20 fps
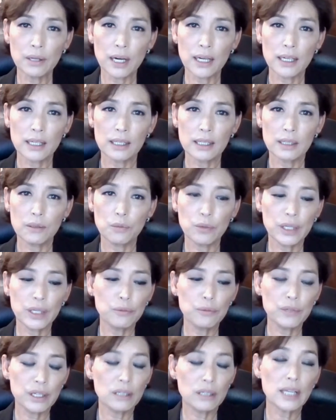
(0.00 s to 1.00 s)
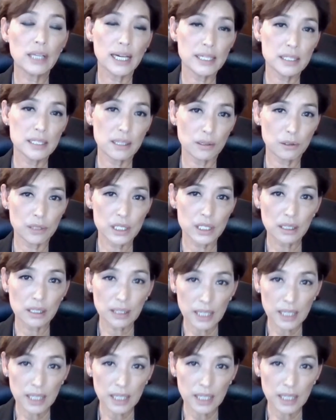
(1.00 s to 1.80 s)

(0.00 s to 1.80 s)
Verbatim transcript: uh, we realized there was a